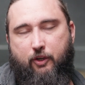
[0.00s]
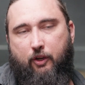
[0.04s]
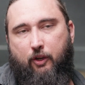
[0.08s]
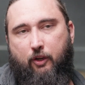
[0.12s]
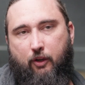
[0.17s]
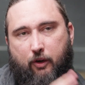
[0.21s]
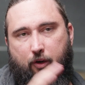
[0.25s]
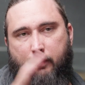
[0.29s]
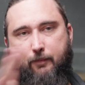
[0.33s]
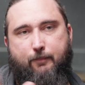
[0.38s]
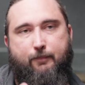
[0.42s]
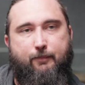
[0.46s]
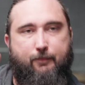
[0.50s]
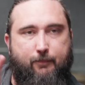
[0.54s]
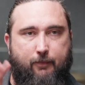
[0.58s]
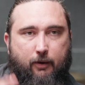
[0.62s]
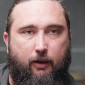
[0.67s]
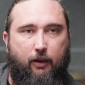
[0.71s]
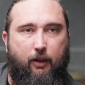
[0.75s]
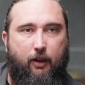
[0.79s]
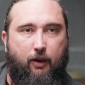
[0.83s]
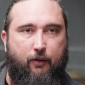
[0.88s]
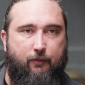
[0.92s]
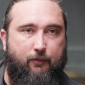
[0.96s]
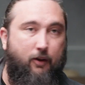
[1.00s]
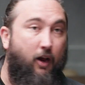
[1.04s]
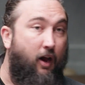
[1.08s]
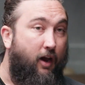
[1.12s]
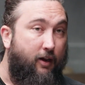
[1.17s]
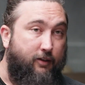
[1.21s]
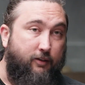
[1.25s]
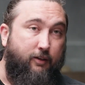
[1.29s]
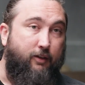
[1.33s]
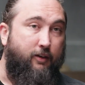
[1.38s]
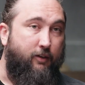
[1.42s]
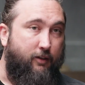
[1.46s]
a lot of
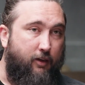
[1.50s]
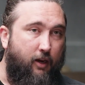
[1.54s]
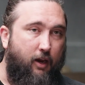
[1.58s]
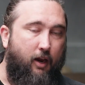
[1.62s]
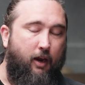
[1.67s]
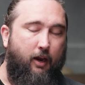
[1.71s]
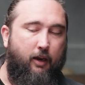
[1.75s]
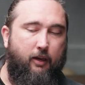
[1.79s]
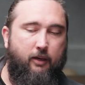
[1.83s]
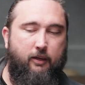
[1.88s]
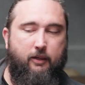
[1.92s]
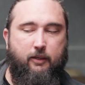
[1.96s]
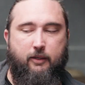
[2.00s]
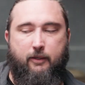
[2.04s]
guys are going to die.